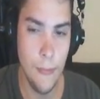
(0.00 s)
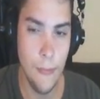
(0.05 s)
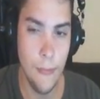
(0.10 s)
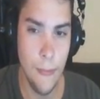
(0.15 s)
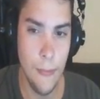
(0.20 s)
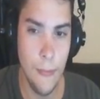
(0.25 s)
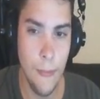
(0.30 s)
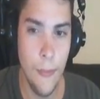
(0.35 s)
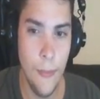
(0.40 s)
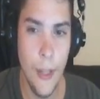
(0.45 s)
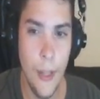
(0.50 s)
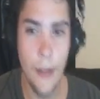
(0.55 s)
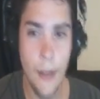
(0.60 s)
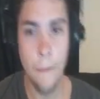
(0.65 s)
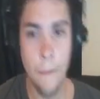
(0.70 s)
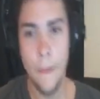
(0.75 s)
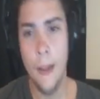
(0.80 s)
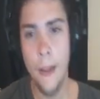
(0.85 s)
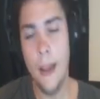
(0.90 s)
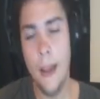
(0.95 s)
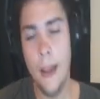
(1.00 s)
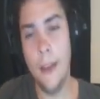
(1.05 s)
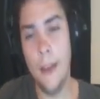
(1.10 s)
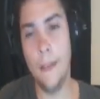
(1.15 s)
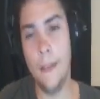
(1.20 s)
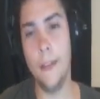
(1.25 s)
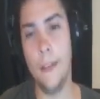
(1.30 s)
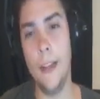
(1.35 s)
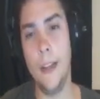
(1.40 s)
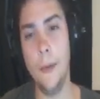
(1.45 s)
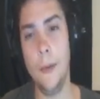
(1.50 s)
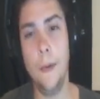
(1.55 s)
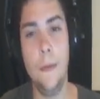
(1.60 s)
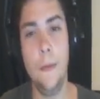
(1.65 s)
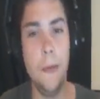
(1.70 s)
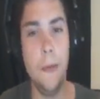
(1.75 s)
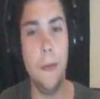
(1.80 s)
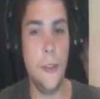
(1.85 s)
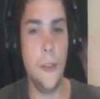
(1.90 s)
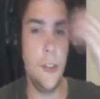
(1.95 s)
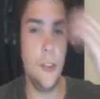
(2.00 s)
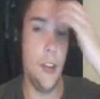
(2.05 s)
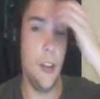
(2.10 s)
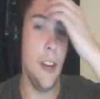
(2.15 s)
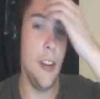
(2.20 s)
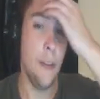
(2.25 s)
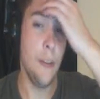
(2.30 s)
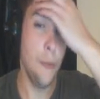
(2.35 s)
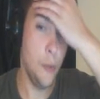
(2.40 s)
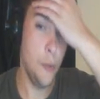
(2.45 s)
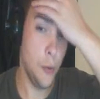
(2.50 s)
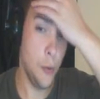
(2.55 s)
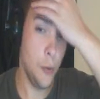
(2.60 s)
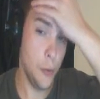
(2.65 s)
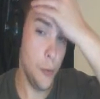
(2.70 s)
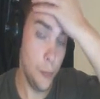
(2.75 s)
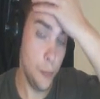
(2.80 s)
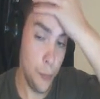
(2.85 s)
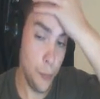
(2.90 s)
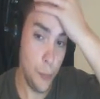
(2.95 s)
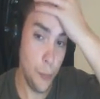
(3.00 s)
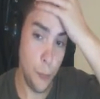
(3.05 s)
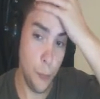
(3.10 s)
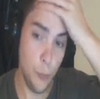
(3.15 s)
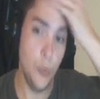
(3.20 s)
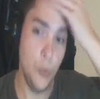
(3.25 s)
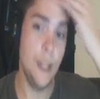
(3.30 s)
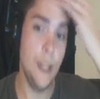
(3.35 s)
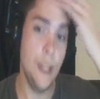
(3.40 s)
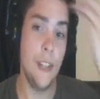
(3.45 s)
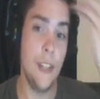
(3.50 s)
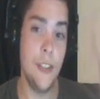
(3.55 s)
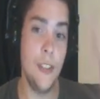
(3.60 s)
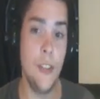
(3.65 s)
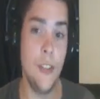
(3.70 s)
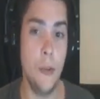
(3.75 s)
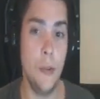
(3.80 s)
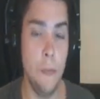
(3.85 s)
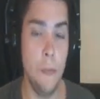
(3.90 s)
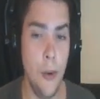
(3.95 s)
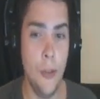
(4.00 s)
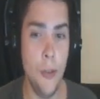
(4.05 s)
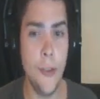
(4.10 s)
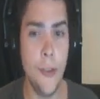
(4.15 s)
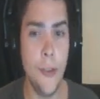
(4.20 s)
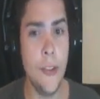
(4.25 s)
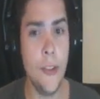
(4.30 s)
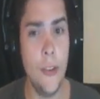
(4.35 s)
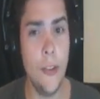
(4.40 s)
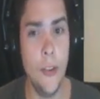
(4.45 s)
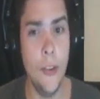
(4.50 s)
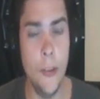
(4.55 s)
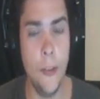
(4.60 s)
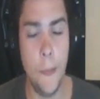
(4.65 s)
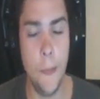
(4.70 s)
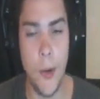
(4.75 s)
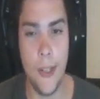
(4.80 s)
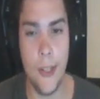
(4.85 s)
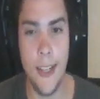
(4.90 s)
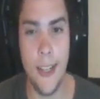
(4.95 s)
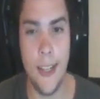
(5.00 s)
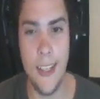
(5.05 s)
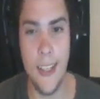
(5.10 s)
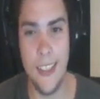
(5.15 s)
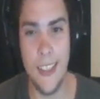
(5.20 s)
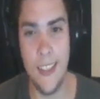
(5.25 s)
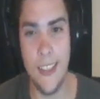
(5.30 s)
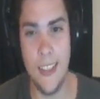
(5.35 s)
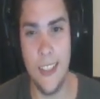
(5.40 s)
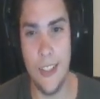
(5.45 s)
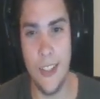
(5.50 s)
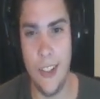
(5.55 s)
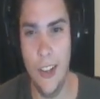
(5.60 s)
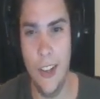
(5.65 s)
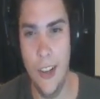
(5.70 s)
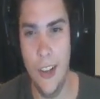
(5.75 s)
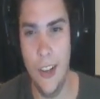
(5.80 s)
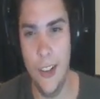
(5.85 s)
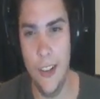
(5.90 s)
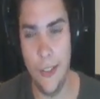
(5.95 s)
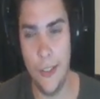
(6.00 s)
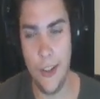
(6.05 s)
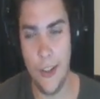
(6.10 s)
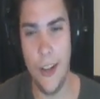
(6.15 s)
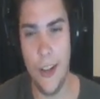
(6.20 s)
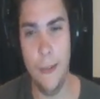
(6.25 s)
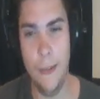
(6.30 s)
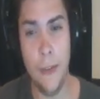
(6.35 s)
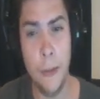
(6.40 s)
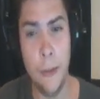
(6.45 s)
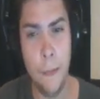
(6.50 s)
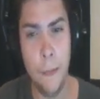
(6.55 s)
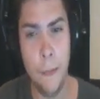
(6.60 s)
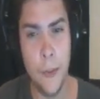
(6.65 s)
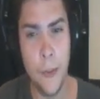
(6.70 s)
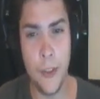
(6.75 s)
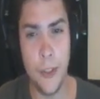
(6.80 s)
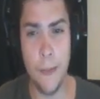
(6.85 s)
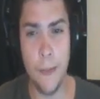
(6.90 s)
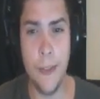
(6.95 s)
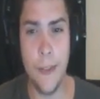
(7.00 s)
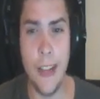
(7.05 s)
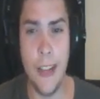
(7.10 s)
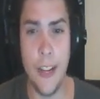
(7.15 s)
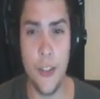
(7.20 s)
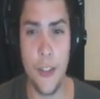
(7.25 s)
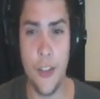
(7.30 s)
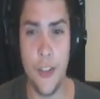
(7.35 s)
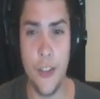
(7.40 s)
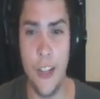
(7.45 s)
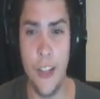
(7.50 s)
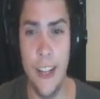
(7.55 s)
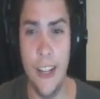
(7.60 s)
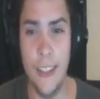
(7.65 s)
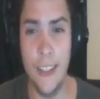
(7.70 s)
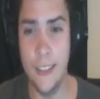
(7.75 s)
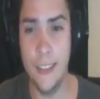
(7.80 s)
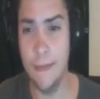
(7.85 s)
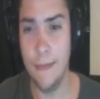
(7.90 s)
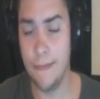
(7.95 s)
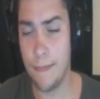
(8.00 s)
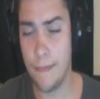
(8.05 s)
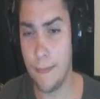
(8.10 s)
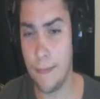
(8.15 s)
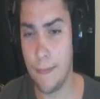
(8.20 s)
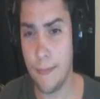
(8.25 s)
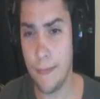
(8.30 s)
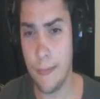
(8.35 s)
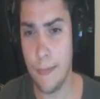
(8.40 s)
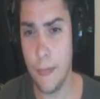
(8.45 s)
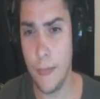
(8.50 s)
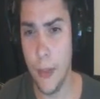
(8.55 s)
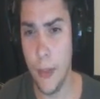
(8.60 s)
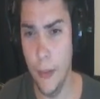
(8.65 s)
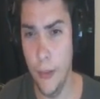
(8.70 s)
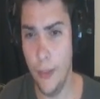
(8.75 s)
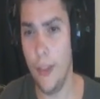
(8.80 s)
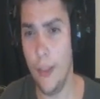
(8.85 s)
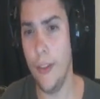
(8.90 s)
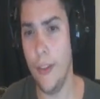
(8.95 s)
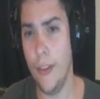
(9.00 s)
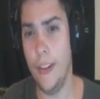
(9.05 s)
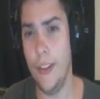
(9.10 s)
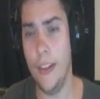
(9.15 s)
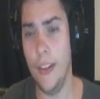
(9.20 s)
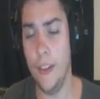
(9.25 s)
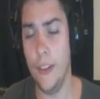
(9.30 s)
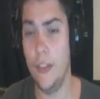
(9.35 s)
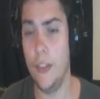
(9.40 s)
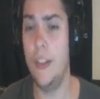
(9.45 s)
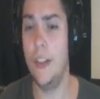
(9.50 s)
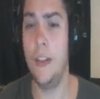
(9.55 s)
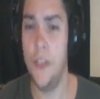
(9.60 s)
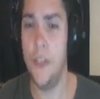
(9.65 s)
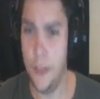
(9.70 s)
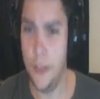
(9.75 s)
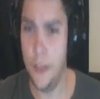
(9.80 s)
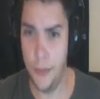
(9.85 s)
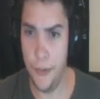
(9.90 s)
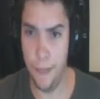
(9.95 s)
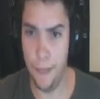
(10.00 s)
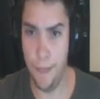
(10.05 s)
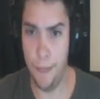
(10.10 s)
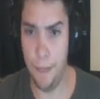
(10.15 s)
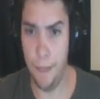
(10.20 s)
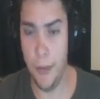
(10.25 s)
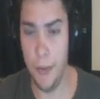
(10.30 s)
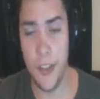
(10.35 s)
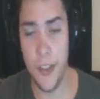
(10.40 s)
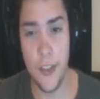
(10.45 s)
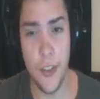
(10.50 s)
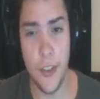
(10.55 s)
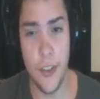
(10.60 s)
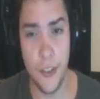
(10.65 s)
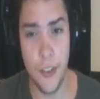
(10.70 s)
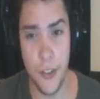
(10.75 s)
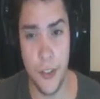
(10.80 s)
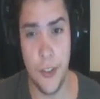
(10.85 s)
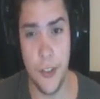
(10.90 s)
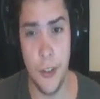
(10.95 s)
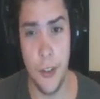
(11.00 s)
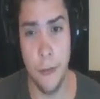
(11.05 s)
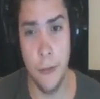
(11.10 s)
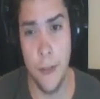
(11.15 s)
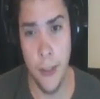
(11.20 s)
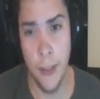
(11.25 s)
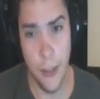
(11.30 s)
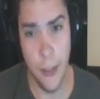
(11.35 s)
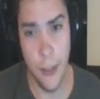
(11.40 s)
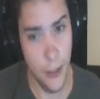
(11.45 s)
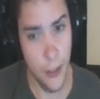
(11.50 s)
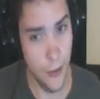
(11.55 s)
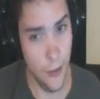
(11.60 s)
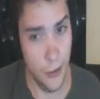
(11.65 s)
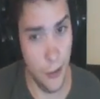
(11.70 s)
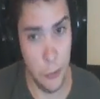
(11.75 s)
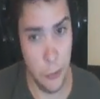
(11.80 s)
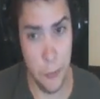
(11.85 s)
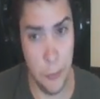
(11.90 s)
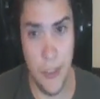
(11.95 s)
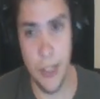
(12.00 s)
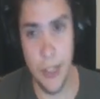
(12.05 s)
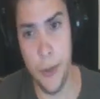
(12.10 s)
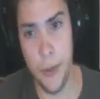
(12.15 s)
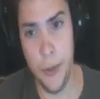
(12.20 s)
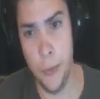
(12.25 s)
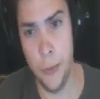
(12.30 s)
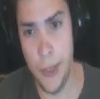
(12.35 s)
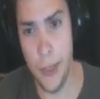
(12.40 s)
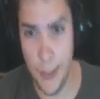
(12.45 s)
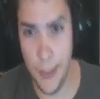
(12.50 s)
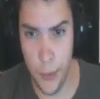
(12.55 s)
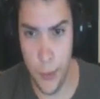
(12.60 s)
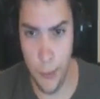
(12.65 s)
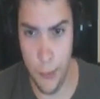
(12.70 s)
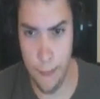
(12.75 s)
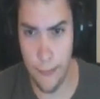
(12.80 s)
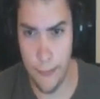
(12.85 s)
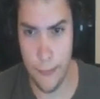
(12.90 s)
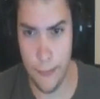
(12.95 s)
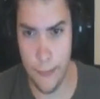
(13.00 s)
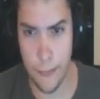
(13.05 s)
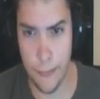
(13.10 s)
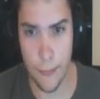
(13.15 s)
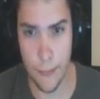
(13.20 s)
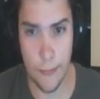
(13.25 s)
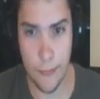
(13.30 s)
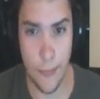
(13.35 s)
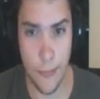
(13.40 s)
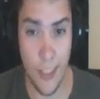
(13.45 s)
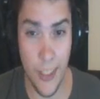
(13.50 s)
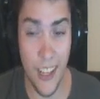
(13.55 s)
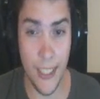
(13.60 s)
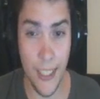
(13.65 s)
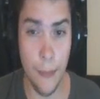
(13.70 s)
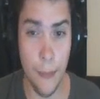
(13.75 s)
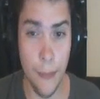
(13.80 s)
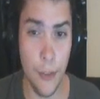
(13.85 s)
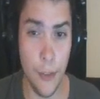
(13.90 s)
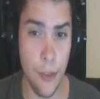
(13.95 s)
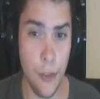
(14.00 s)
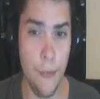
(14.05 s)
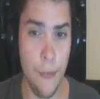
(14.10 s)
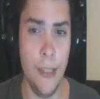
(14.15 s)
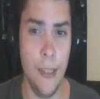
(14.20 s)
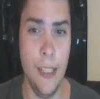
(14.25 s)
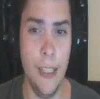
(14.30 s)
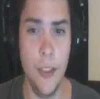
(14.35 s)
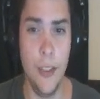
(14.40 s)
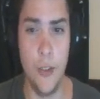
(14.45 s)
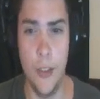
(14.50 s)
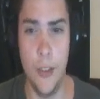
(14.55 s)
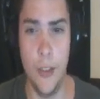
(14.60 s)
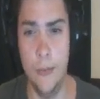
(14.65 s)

Yeah, and like we've been saying for weeks or months on the podcast, is they kind of should put something extra in that they didn't announce at BlizzCon, so this would be a good way to, give us something extra.